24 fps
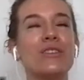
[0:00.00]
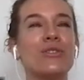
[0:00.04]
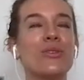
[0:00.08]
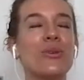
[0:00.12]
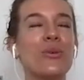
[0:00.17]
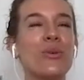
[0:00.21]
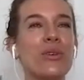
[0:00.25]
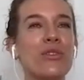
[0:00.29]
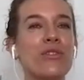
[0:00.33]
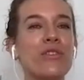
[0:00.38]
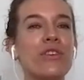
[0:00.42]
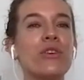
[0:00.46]
So
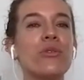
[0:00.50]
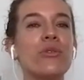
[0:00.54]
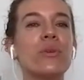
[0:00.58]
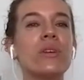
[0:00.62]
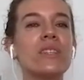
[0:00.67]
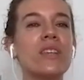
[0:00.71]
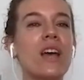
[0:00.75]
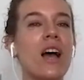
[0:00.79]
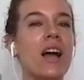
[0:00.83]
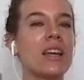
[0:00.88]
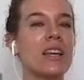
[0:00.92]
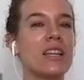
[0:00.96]
if you were
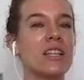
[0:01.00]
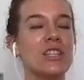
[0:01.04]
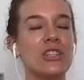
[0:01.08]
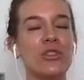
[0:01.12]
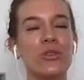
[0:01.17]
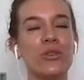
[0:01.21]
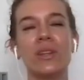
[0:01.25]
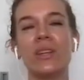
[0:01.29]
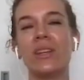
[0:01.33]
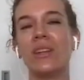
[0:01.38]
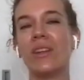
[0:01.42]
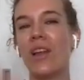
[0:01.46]
talking to
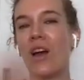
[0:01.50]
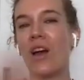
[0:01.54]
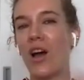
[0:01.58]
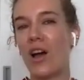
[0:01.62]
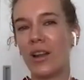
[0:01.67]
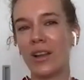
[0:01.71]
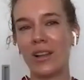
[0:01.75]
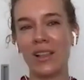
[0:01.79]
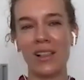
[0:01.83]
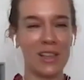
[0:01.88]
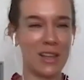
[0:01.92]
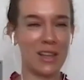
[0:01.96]
a
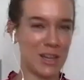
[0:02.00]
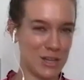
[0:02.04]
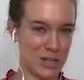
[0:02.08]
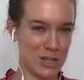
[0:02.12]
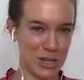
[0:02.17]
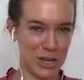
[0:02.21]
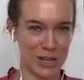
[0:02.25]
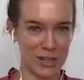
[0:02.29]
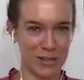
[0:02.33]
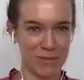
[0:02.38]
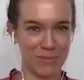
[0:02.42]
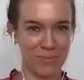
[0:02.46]

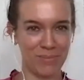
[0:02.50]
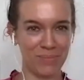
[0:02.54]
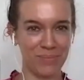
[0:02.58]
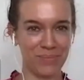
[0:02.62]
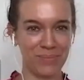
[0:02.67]
non-clinician,